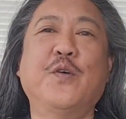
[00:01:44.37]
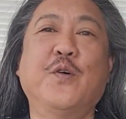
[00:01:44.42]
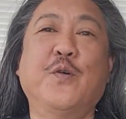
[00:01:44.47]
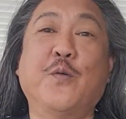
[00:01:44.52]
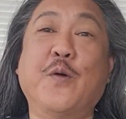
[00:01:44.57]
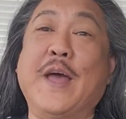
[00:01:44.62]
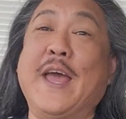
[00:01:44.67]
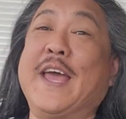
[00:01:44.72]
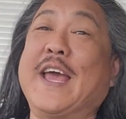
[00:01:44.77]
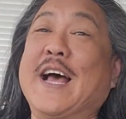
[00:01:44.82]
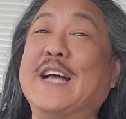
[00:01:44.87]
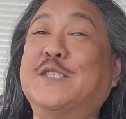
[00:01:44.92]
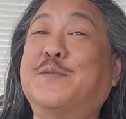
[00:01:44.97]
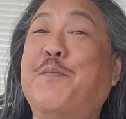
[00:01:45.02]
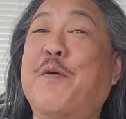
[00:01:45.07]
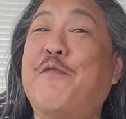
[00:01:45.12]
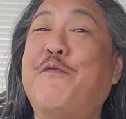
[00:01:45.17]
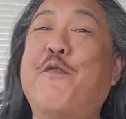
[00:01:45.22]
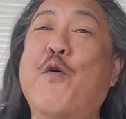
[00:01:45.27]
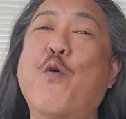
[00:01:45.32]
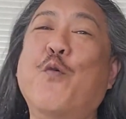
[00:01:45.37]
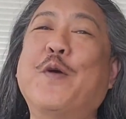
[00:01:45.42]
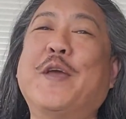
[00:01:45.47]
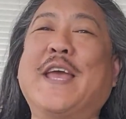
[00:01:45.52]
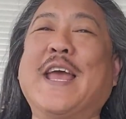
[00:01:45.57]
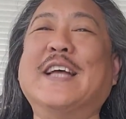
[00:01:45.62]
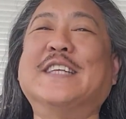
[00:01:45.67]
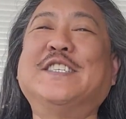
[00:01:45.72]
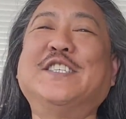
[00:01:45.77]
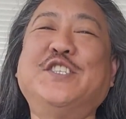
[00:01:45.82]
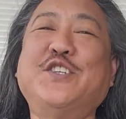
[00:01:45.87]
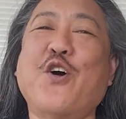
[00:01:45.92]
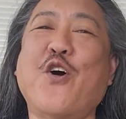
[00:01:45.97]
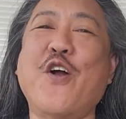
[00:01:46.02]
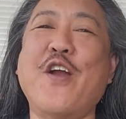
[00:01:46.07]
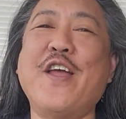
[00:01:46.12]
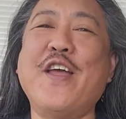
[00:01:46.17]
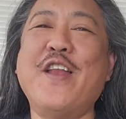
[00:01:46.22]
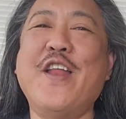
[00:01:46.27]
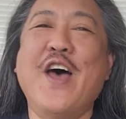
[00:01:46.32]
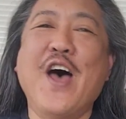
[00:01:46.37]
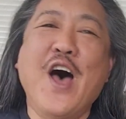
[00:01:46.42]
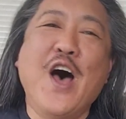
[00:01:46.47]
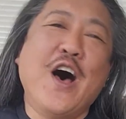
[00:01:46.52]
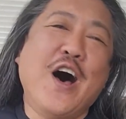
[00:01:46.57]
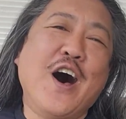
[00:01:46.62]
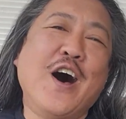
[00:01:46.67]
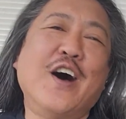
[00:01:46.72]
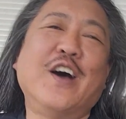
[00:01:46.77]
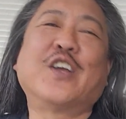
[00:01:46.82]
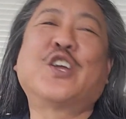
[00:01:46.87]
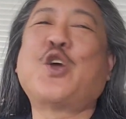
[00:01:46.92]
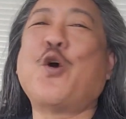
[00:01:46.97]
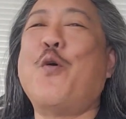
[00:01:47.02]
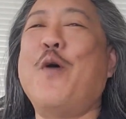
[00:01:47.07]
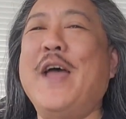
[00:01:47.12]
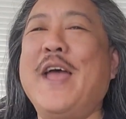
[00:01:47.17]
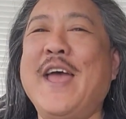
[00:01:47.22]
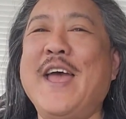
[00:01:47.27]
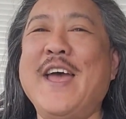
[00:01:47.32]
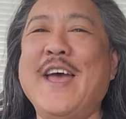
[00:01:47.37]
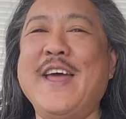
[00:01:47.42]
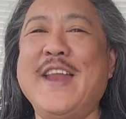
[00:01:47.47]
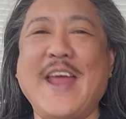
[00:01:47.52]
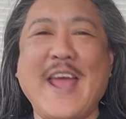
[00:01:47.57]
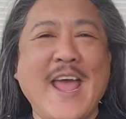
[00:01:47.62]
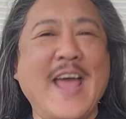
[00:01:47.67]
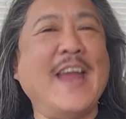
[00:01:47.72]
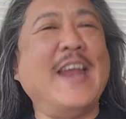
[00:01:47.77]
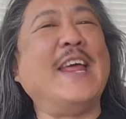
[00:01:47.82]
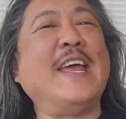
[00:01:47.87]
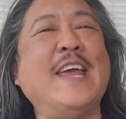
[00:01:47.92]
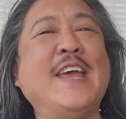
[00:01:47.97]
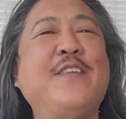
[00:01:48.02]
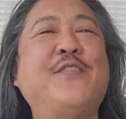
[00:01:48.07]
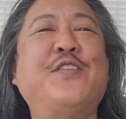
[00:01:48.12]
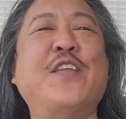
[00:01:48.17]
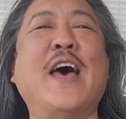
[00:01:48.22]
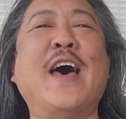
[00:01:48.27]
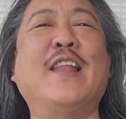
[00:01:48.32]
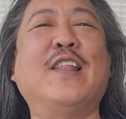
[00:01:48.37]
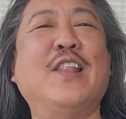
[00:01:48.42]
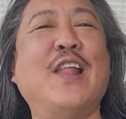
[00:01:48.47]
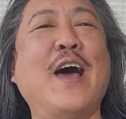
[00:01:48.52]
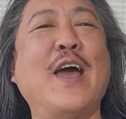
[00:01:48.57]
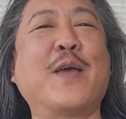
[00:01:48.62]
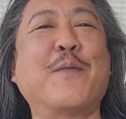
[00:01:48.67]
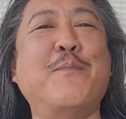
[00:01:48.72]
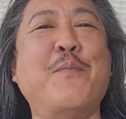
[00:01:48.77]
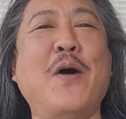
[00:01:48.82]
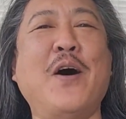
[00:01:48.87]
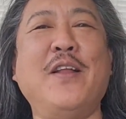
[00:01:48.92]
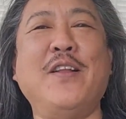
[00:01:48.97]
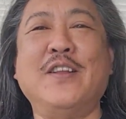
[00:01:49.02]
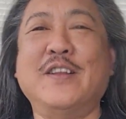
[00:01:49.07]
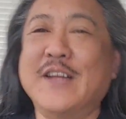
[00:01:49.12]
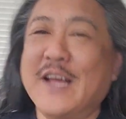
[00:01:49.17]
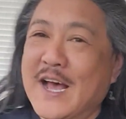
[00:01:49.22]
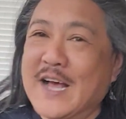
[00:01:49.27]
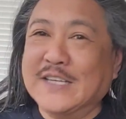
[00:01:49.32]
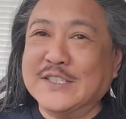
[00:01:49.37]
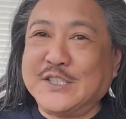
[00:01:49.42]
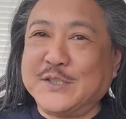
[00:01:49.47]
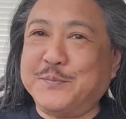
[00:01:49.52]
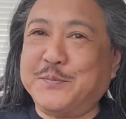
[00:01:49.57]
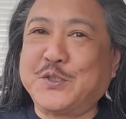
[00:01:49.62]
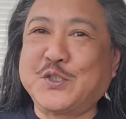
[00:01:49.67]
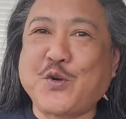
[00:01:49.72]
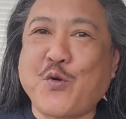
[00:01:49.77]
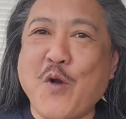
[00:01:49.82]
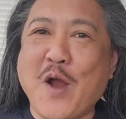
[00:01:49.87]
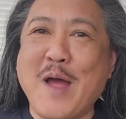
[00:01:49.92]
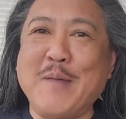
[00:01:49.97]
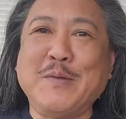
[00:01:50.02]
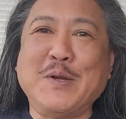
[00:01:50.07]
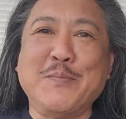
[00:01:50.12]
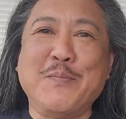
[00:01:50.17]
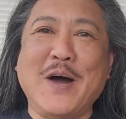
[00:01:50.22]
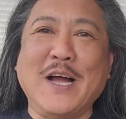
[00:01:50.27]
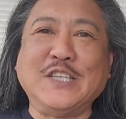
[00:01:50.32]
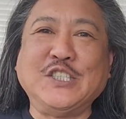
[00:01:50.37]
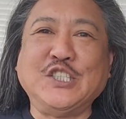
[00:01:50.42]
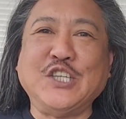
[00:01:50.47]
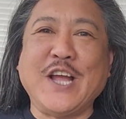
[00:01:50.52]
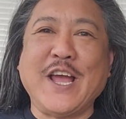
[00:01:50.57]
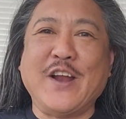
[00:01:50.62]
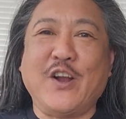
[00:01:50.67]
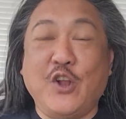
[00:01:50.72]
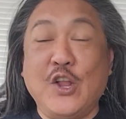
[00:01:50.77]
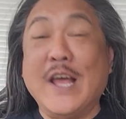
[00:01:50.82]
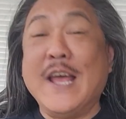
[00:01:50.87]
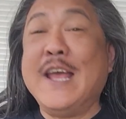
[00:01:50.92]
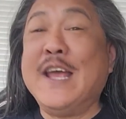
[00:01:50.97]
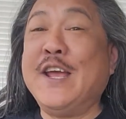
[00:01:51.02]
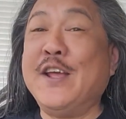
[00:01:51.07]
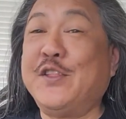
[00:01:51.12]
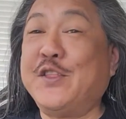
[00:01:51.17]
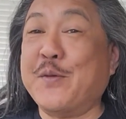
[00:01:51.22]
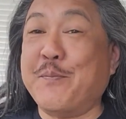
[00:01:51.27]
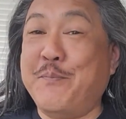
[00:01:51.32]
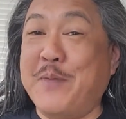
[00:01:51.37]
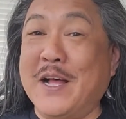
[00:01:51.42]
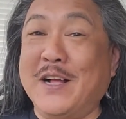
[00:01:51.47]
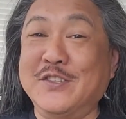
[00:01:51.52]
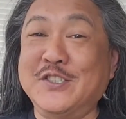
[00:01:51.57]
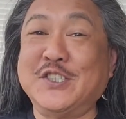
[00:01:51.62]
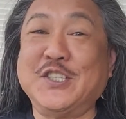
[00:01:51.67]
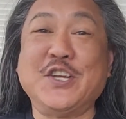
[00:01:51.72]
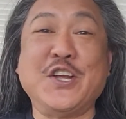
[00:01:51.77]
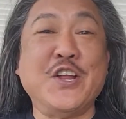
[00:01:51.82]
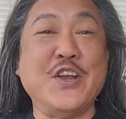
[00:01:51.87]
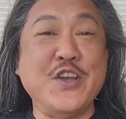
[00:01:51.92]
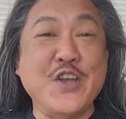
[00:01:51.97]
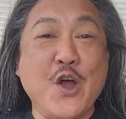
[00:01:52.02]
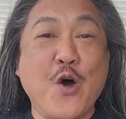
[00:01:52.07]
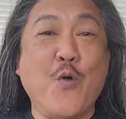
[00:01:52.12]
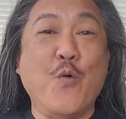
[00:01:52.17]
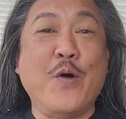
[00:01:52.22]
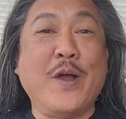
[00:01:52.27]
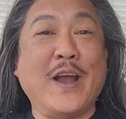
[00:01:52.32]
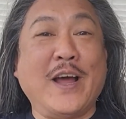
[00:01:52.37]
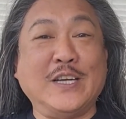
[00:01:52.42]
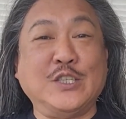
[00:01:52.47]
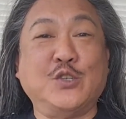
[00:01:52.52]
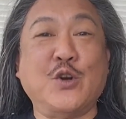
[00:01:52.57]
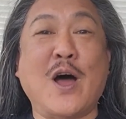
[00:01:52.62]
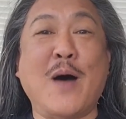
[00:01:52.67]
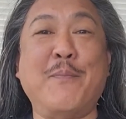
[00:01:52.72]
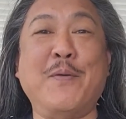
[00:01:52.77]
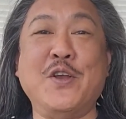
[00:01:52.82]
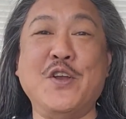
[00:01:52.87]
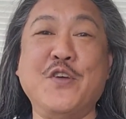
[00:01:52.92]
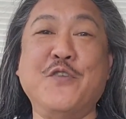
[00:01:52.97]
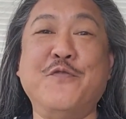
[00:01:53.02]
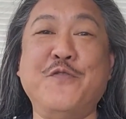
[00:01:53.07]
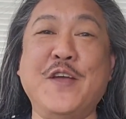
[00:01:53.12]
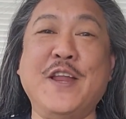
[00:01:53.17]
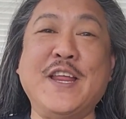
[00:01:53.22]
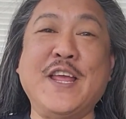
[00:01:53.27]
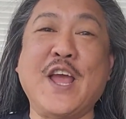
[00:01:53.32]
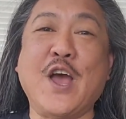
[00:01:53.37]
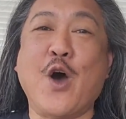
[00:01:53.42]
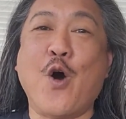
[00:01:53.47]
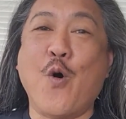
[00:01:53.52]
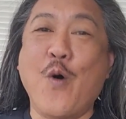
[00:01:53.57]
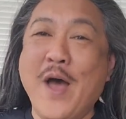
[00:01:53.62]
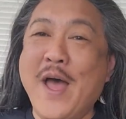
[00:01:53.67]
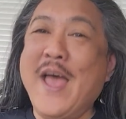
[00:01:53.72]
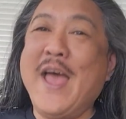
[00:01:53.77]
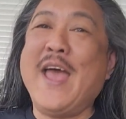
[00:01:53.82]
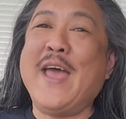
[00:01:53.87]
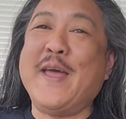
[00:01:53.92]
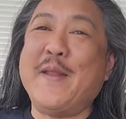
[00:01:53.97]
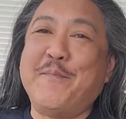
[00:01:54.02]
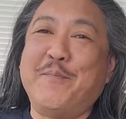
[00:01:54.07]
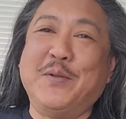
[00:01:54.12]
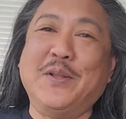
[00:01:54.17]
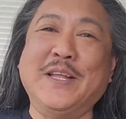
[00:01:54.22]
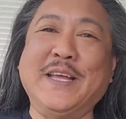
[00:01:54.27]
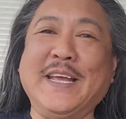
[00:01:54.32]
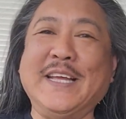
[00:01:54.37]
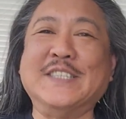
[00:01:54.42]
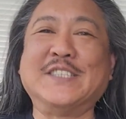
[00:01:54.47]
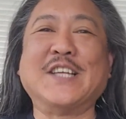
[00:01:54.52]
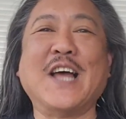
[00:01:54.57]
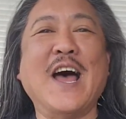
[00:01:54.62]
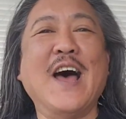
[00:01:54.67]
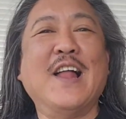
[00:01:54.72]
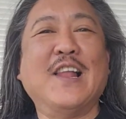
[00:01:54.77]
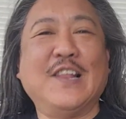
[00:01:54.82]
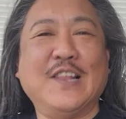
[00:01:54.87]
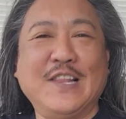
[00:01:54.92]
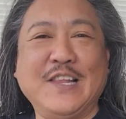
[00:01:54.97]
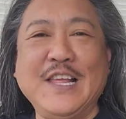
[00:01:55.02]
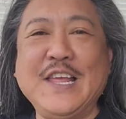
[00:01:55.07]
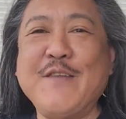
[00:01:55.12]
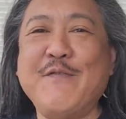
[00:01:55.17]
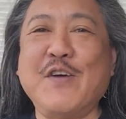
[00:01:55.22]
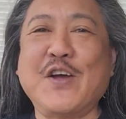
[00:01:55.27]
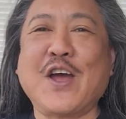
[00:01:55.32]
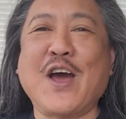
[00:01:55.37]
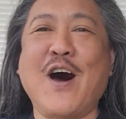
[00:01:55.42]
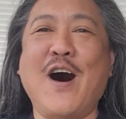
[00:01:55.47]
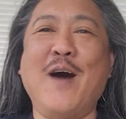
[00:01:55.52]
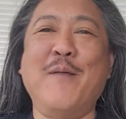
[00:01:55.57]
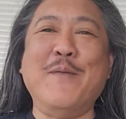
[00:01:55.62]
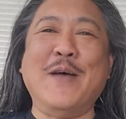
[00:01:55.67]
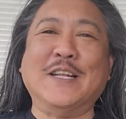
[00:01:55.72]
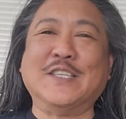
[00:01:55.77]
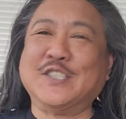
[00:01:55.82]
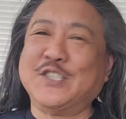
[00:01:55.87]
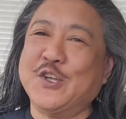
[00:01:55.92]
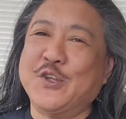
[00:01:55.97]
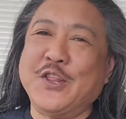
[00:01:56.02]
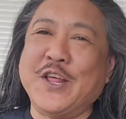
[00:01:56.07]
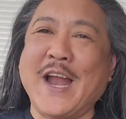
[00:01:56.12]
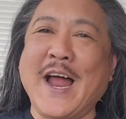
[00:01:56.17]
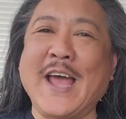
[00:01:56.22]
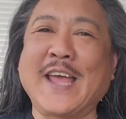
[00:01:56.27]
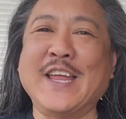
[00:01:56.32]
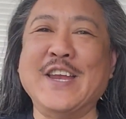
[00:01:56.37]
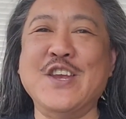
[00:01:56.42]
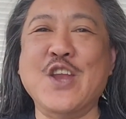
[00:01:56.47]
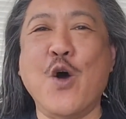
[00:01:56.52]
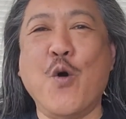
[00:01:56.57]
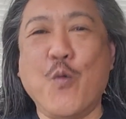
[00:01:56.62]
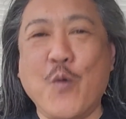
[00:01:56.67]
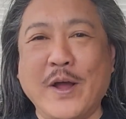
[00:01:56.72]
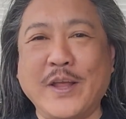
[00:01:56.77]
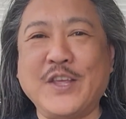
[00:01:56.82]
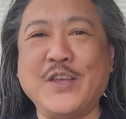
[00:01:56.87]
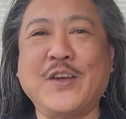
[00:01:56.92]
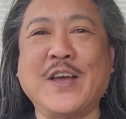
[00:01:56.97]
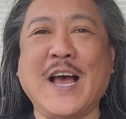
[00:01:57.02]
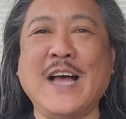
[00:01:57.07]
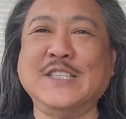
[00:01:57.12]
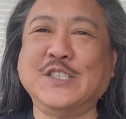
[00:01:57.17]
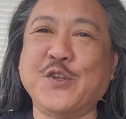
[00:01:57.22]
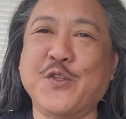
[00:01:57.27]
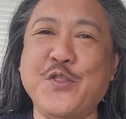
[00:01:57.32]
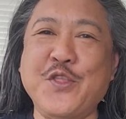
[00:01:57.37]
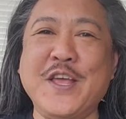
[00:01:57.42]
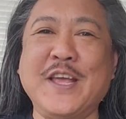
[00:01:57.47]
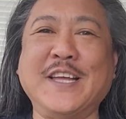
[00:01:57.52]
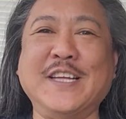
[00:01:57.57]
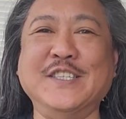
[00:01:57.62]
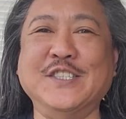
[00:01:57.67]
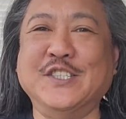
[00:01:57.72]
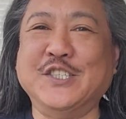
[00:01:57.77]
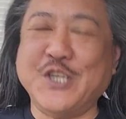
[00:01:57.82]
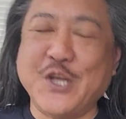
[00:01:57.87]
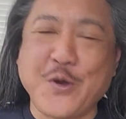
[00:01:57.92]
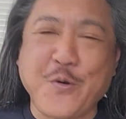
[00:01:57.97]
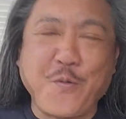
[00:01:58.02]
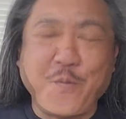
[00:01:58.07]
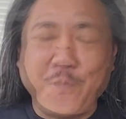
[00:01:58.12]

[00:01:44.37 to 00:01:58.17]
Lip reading: Well, hey guys, before we get started, go ahead and hit that like button, subscribe to my channel, hit the bell so you know when I drop a new video, and please leave a comment so that I can know what you guys are thinking too.